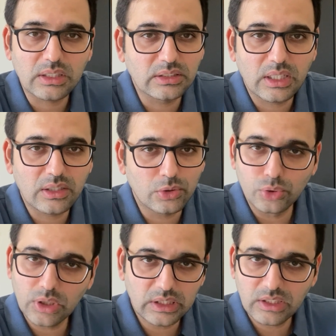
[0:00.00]
These are
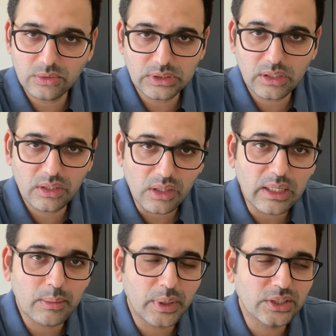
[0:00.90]
usually things which are
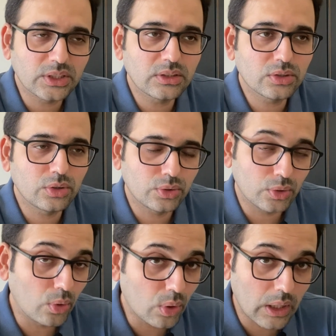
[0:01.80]
clearly mentioned. So you
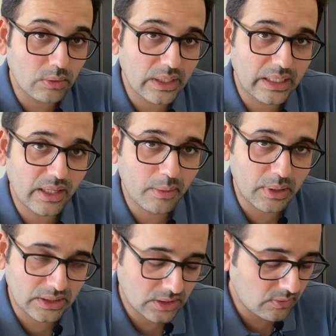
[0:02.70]
should look out that they are
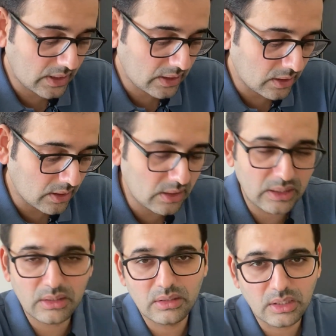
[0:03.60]
mentioned very clearly,
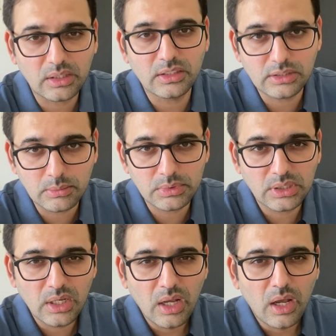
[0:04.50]
and nothing seems
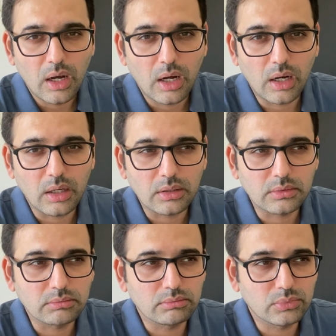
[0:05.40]

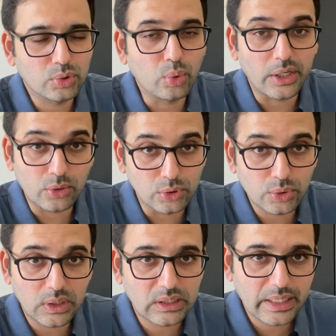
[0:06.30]
too
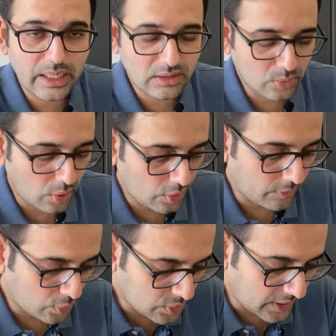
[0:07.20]
unusual in that is what you
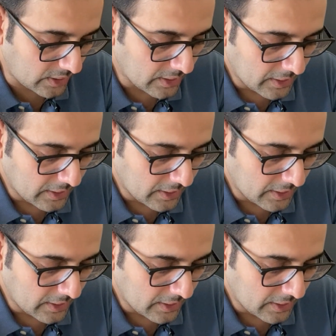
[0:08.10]
have to check.